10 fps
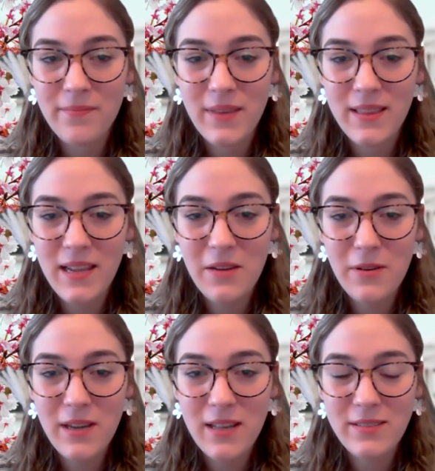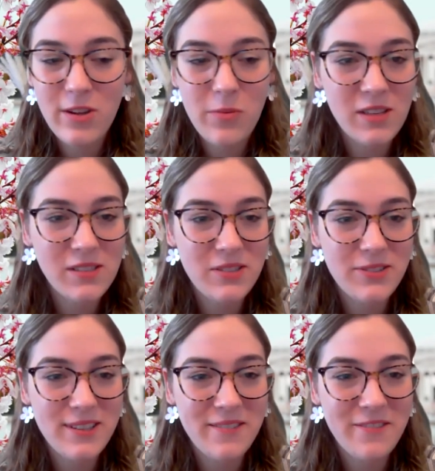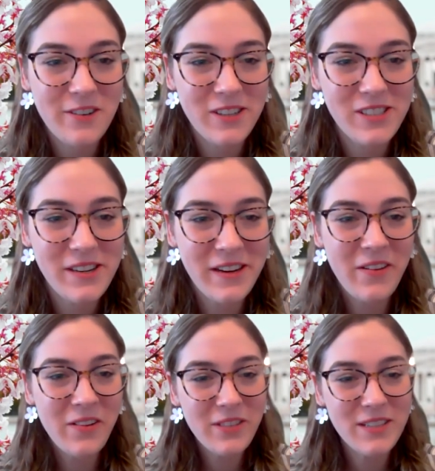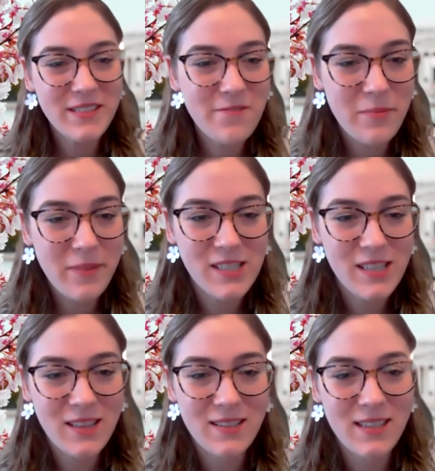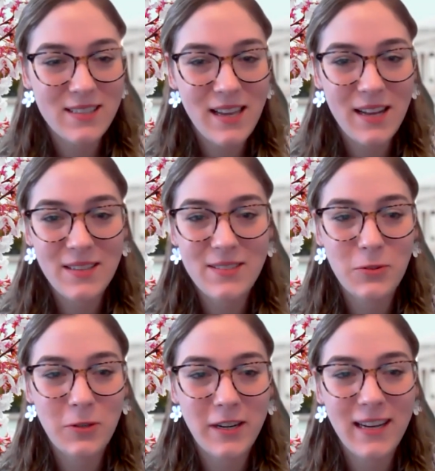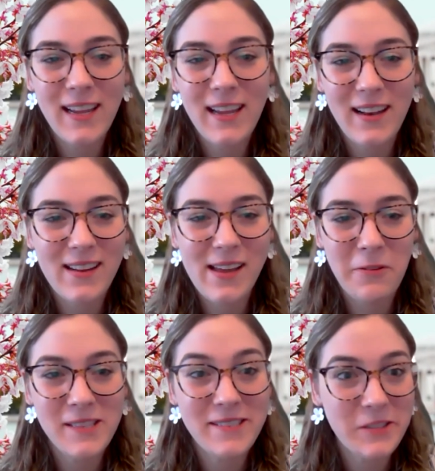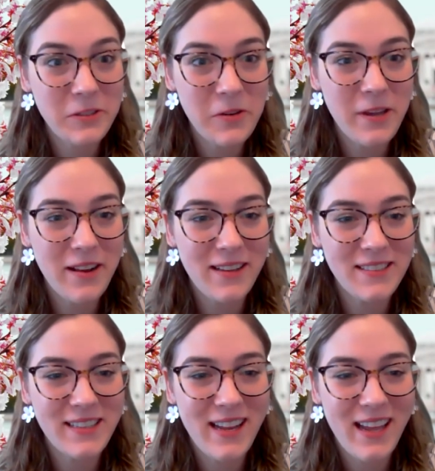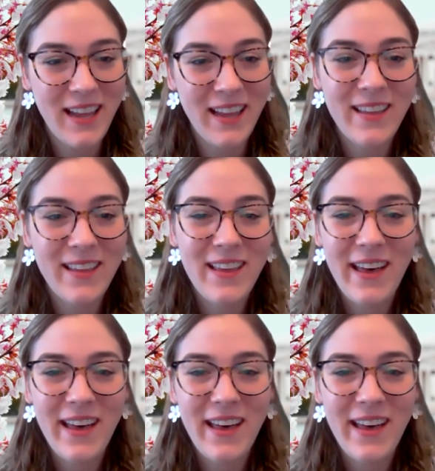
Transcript: but thank you again so much, Susan, for sharing all of this information, this exciting story, and how it's still going on today.